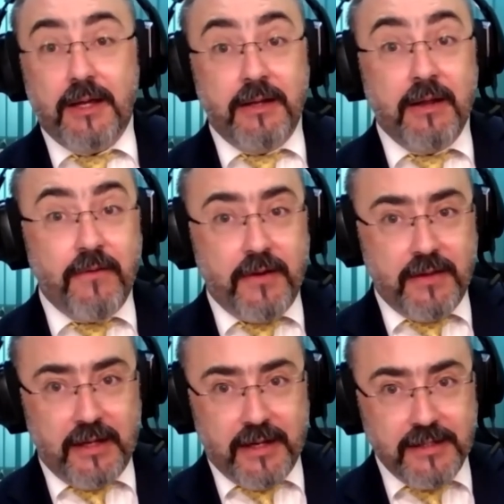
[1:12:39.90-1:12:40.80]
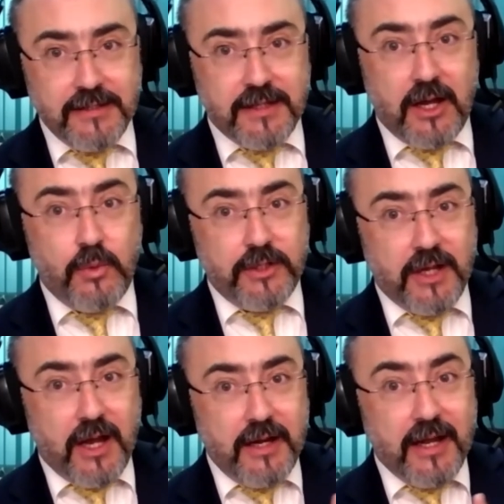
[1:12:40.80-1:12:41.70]
Nevertheless, I would
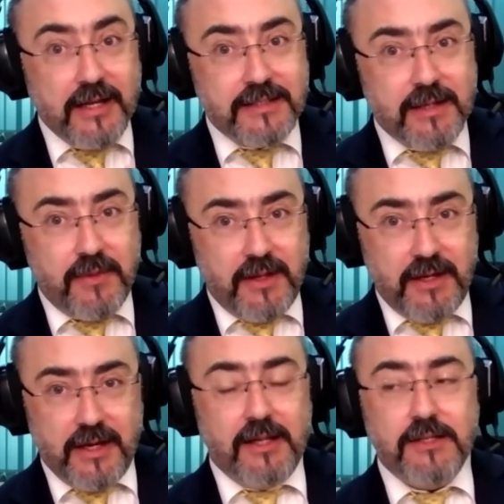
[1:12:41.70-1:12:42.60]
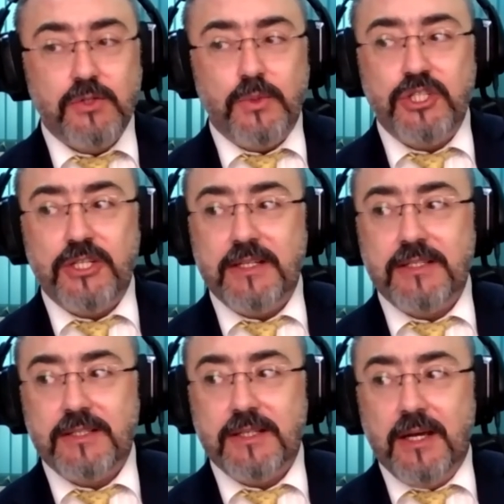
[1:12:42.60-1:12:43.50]
highlight something else, which
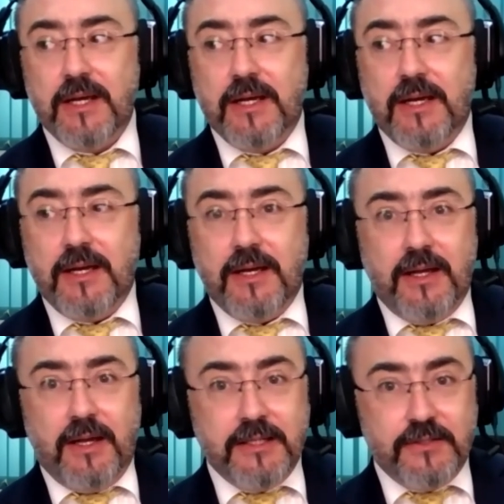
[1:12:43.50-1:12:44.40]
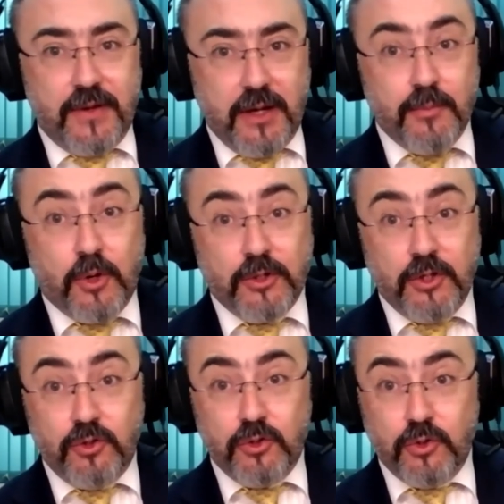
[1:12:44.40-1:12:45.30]
is it's very
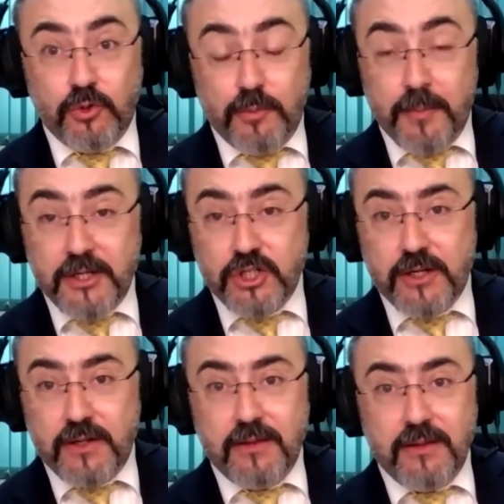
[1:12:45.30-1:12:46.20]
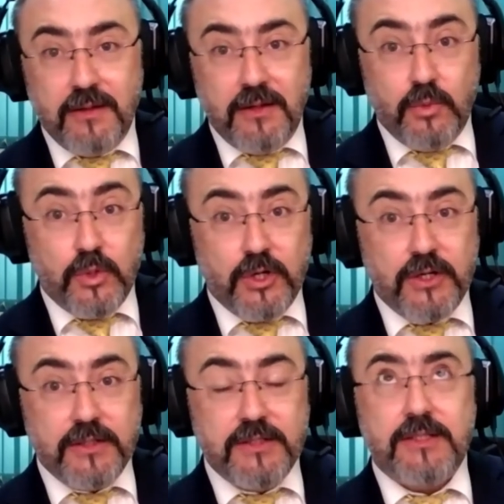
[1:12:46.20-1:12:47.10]
important to mention the
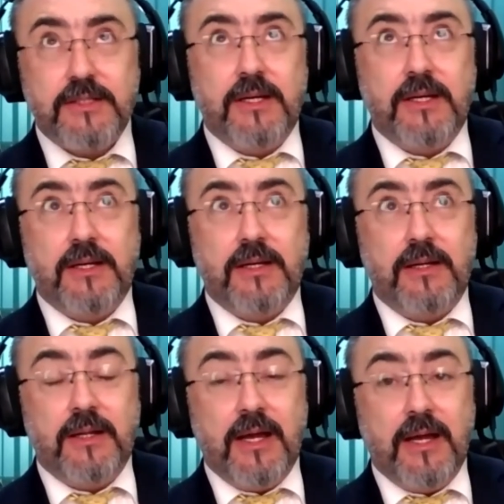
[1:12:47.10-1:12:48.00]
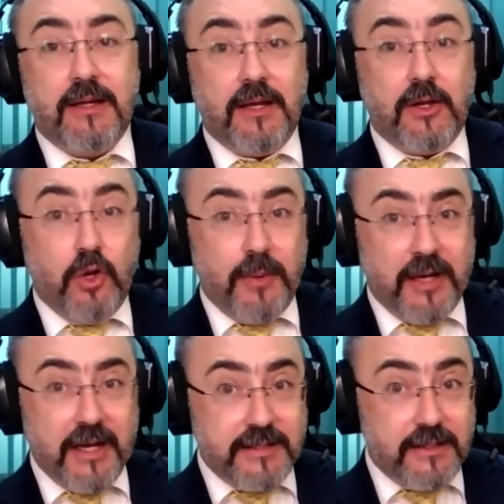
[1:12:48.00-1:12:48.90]
words like
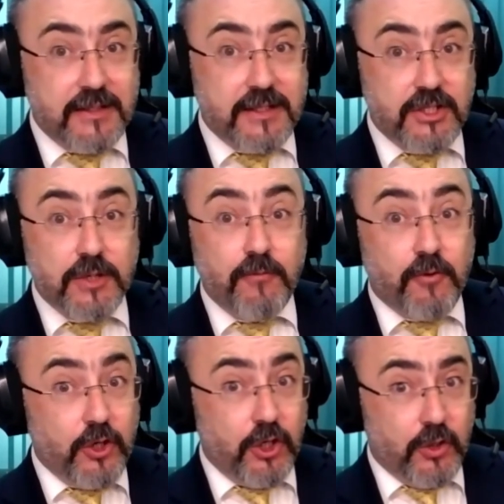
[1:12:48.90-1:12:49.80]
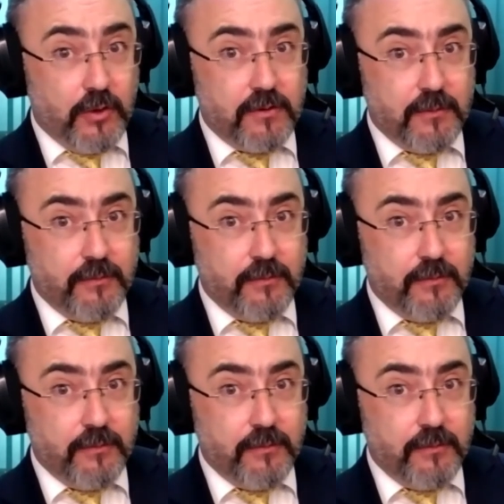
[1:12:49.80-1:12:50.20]
globalized citizenship for youth.